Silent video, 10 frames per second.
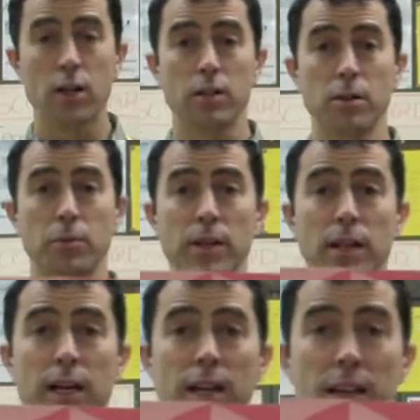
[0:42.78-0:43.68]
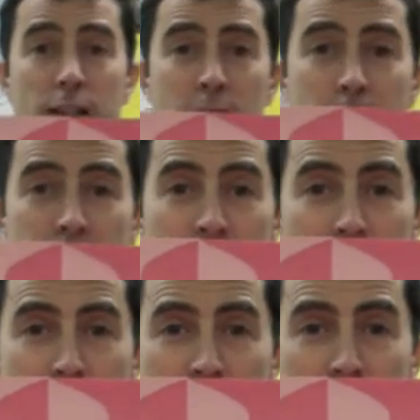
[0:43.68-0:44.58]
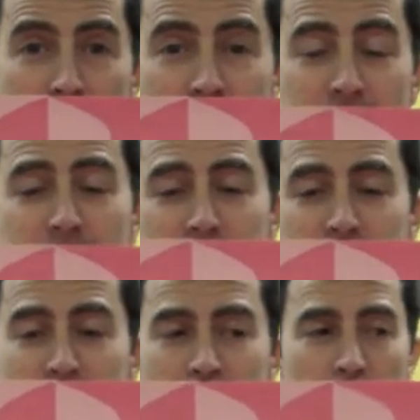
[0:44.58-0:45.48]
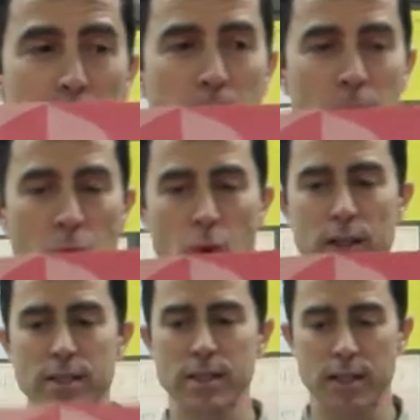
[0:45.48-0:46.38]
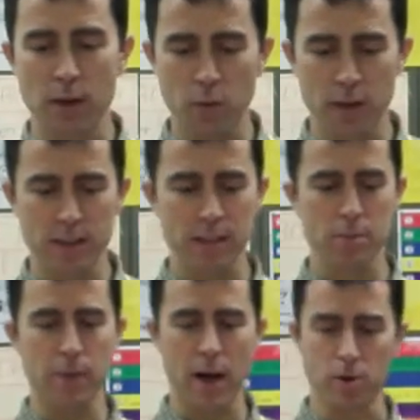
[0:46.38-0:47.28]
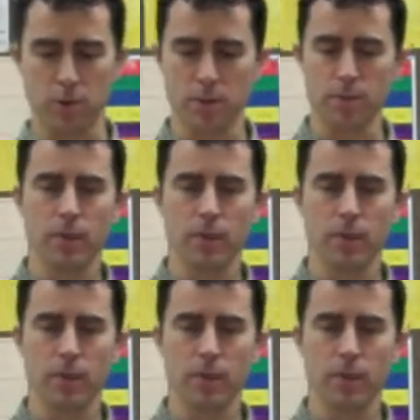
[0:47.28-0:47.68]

Something like this. So what is it and what is it about?